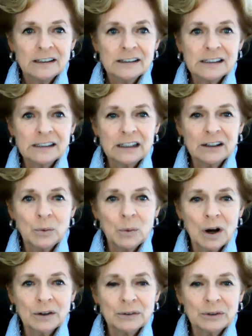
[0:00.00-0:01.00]
The City of
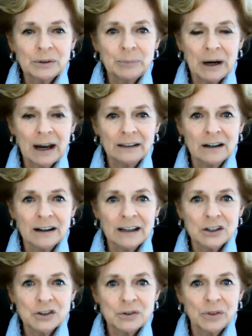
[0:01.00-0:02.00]
Waterloo
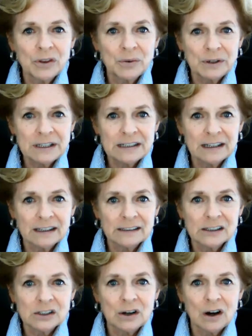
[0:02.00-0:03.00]
bylaw issued 3
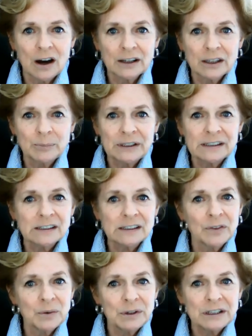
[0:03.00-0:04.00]
tickets to occupants of
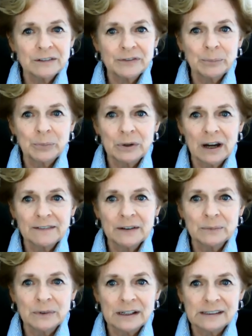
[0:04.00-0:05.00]
3 different
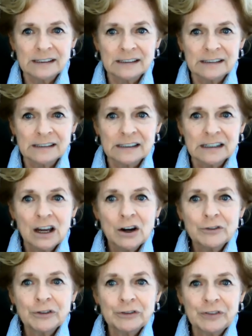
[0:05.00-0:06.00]
private residences
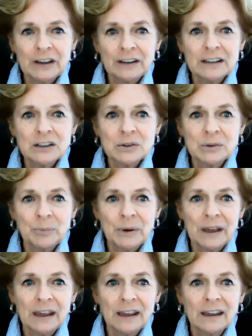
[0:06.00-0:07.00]
for failing to
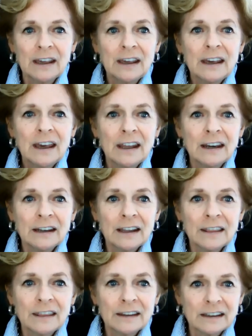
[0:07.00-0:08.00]
obey
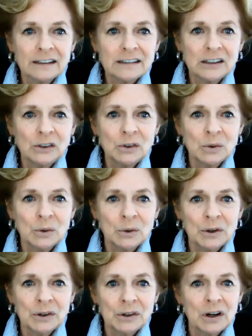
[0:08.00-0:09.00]
the continued
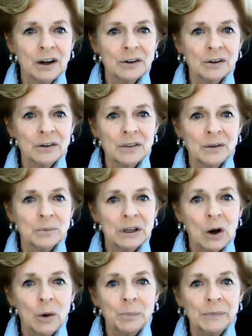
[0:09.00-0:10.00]
order under the
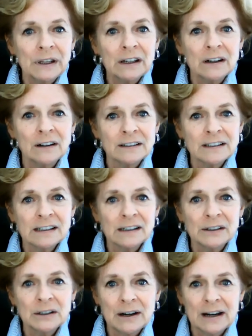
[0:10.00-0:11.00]
Reopening
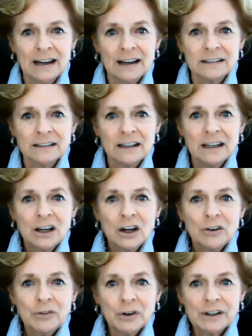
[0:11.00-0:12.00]
Ontario Act
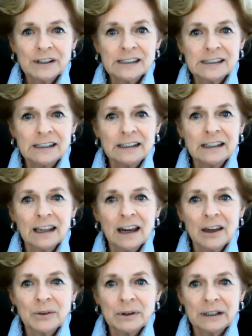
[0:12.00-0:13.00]
for exceeding
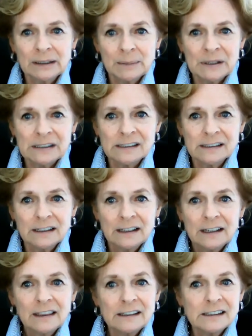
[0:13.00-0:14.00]
gathering limits.
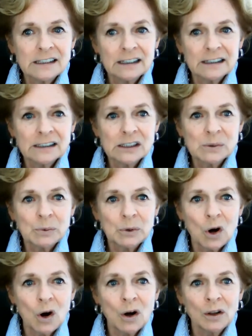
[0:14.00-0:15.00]
These tickets were
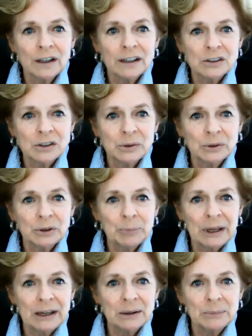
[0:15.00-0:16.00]
all a total
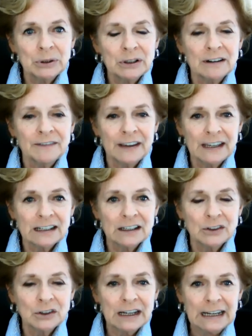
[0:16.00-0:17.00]
payable of
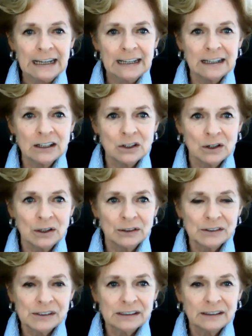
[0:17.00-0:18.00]

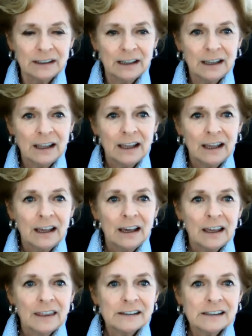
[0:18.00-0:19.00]
$880.
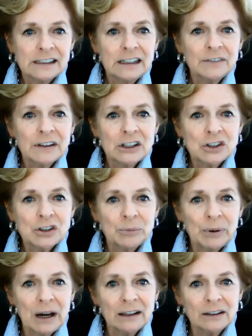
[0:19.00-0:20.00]
The City of Kitchener
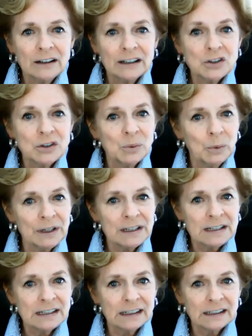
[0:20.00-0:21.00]
bylaw issued
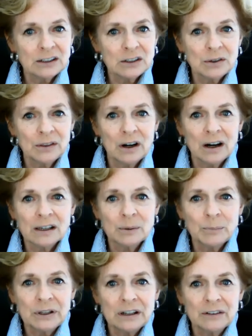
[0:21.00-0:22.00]
1 ticket to the
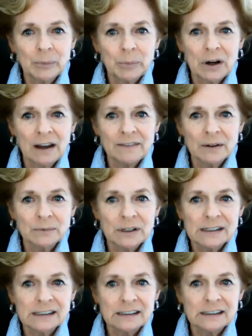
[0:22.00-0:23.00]
occupant of a private
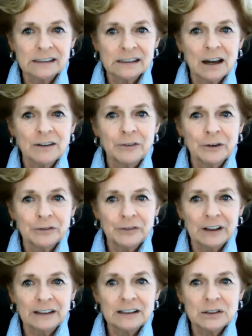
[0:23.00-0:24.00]
resident for
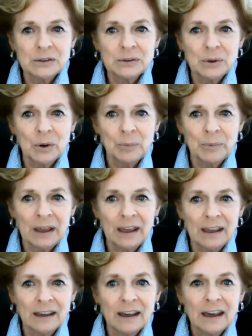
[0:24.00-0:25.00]
failing to
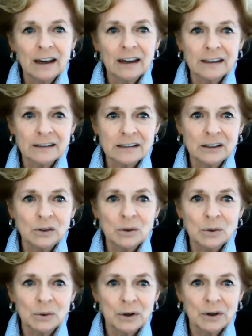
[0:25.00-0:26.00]
obey a
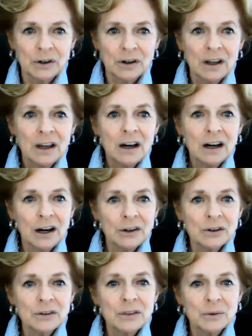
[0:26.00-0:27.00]
continued order
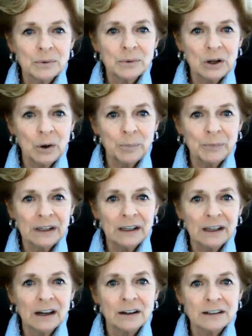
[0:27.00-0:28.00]
under the
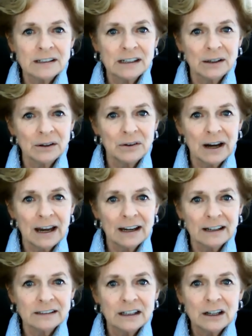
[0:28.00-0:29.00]
Reopening Ontario
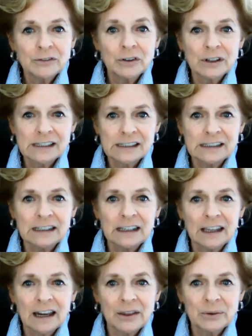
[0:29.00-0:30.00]
Act for
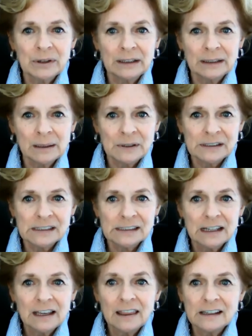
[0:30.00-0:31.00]
exceeding gathering limits.
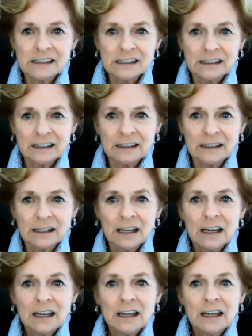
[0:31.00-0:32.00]
This ticket
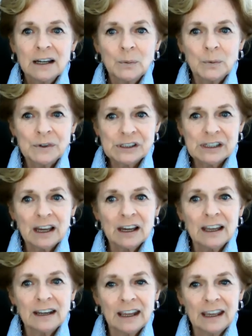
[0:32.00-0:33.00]
was
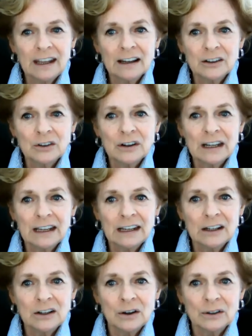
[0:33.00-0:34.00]
an
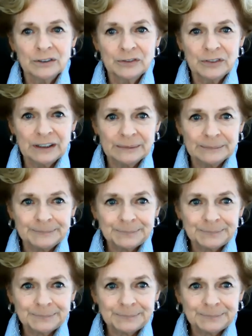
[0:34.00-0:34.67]
$880 fee.